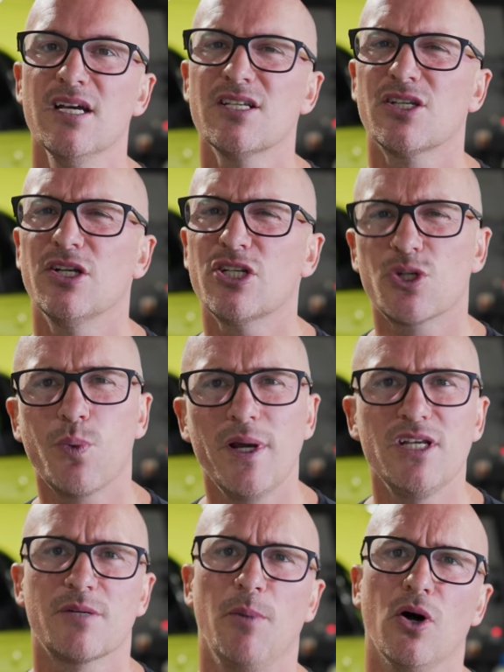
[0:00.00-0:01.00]
So the
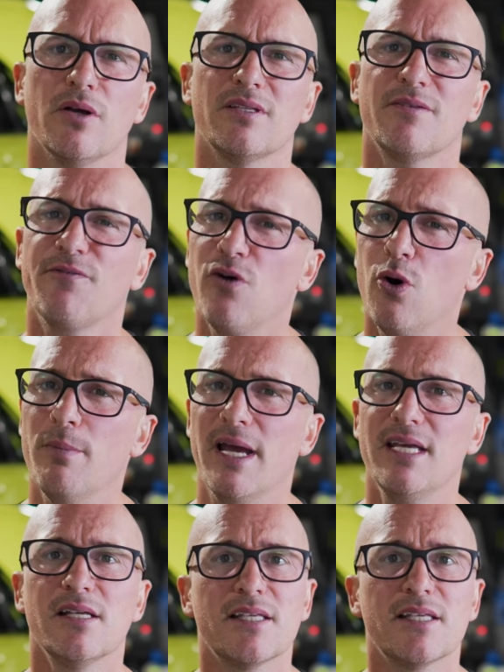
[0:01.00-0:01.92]
sweet spot for me